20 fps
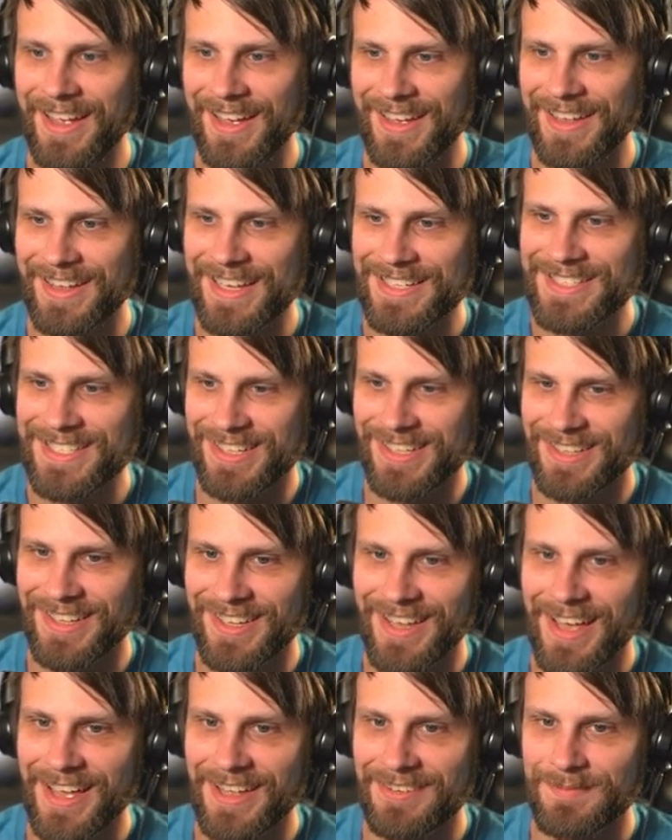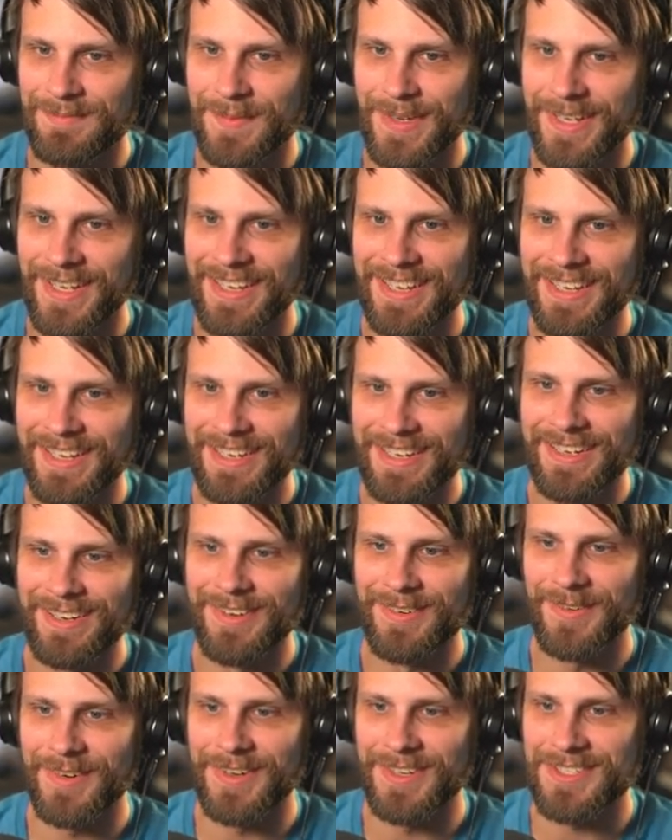That's a lot, but
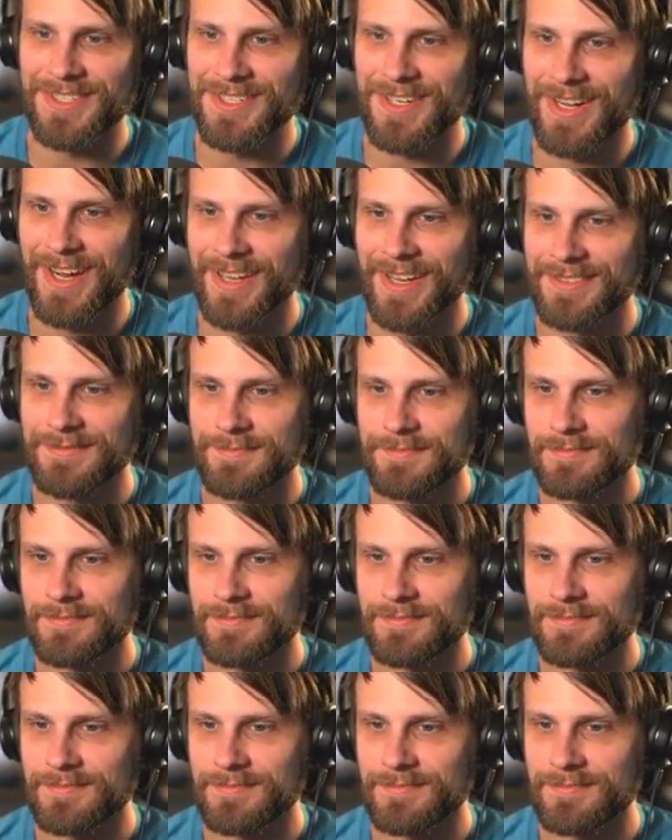we're going to try.